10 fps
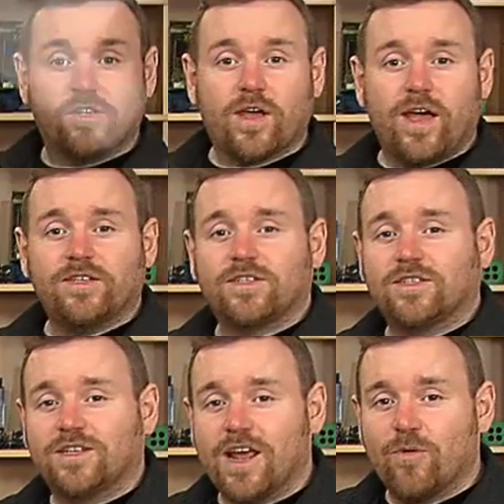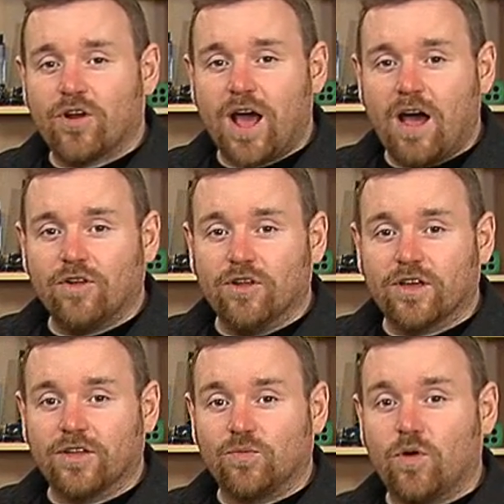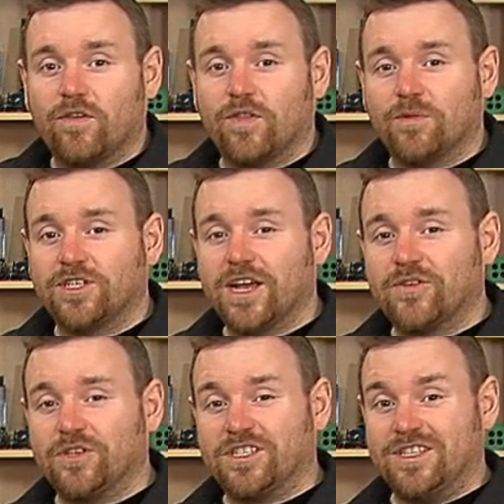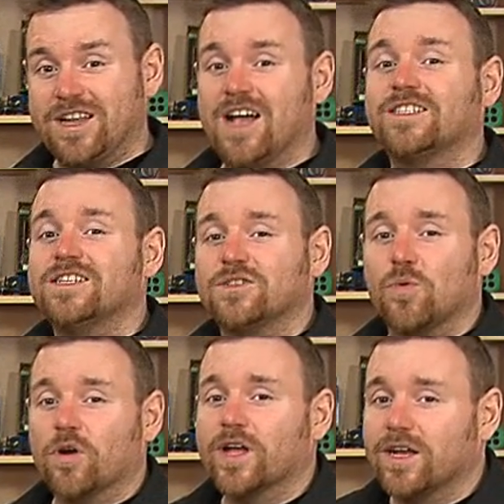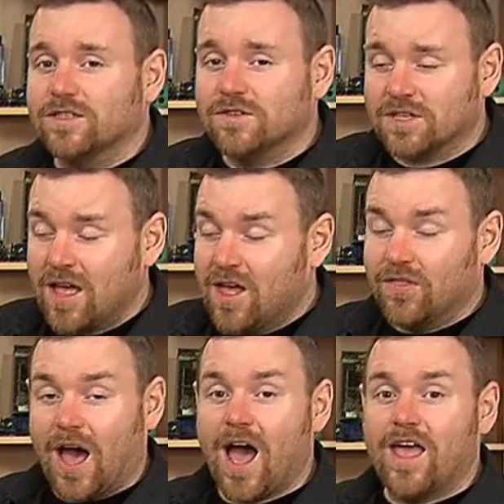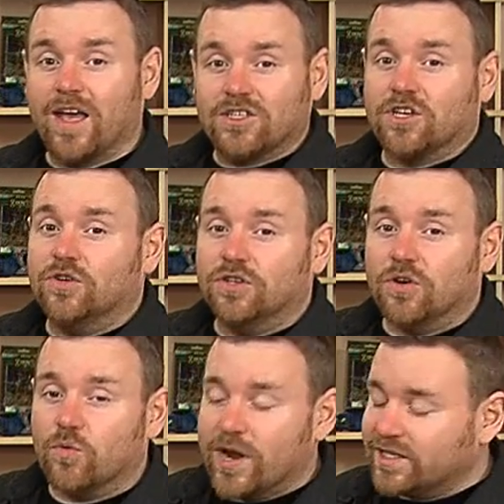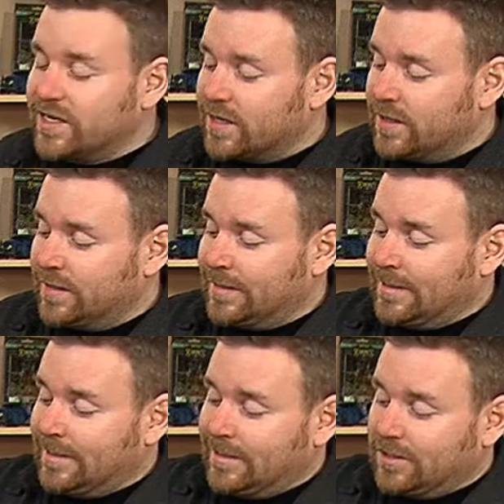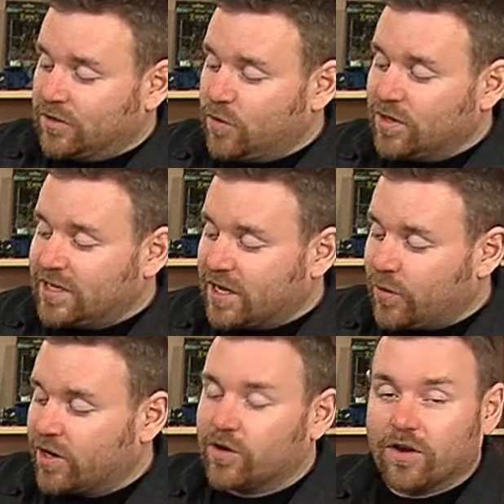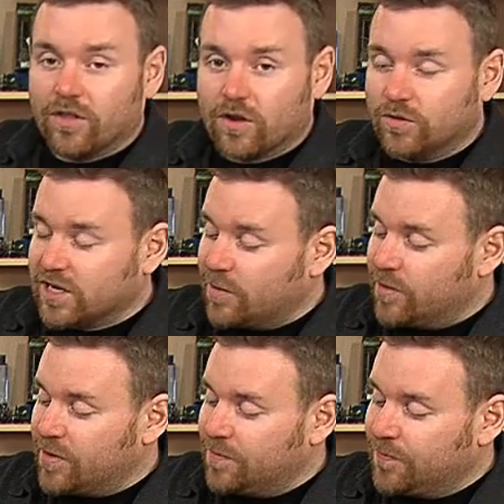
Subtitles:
So hi guys, today we're going to have a look at one of the Protectorate's nastiest Warcasters, the High Executioner Reznik. So if you want to take a quick look under the close cam with me,